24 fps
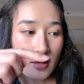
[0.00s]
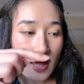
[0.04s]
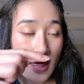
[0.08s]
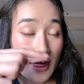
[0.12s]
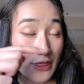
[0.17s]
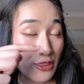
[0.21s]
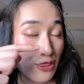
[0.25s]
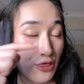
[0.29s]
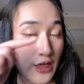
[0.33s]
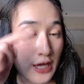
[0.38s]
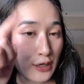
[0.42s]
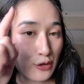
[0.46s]

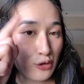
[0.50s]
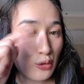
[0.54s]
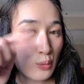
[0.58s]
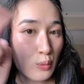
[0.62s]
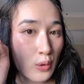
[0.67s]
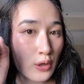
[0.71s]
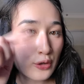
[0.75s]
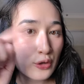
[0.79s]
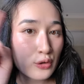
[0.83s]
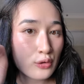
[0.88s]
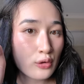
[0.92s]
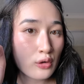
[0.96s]
you
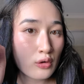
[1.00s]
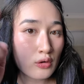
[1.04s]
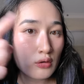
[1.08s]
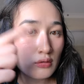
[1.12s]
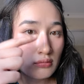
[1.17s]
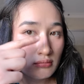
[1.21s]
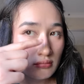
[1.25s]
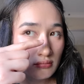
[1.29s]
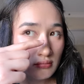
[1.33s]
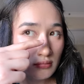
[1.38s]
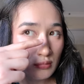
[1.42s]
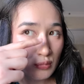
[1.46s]
work
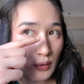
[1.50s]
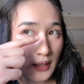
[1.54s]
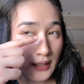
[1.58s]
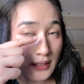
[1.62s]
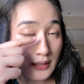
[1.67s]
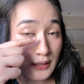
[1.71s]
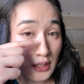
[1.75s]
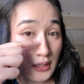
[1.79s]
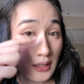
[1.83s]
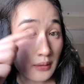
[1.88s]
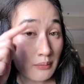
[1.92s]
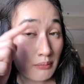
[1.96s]
your way
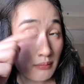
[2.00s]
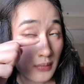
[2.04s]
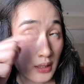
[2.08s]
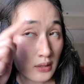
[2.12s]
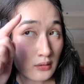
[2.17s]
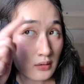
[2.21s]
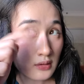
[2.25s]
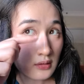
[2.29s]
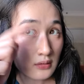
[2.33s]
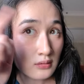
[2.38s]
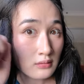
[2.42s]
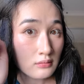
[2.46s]
into the
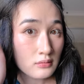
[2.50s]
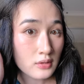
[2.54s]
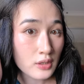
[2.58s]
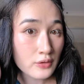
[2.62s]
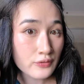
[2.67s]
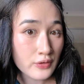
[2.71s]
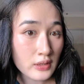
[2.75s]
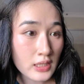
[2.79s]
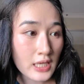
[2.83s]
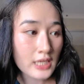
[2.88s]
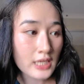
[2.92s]
middle of your